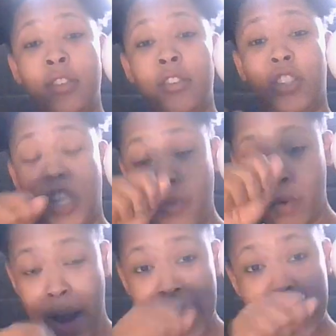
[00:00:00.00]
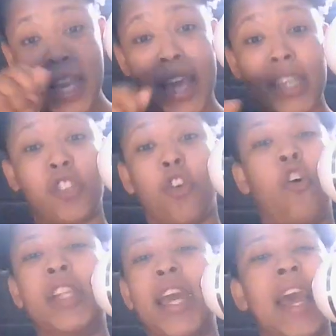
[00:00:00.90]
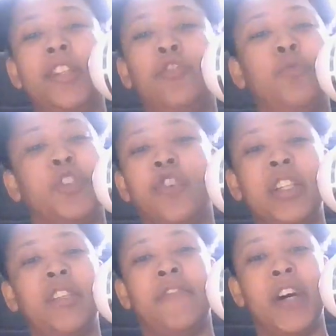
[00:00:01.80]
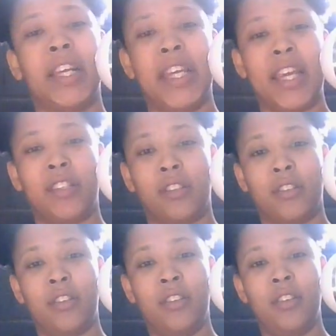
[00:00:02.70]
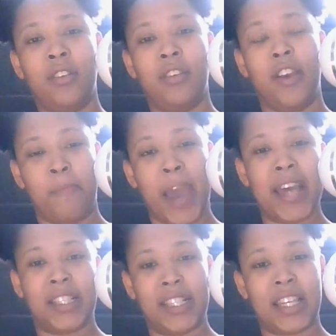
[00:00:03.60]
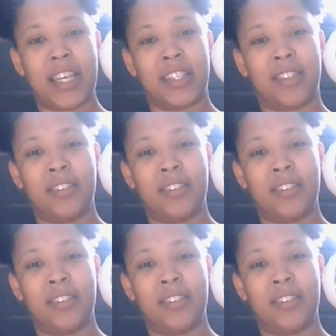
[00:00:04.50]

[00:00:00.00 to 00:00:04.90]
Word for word: She would write the answer. All they had to do was trace the fucking answer and pass the test.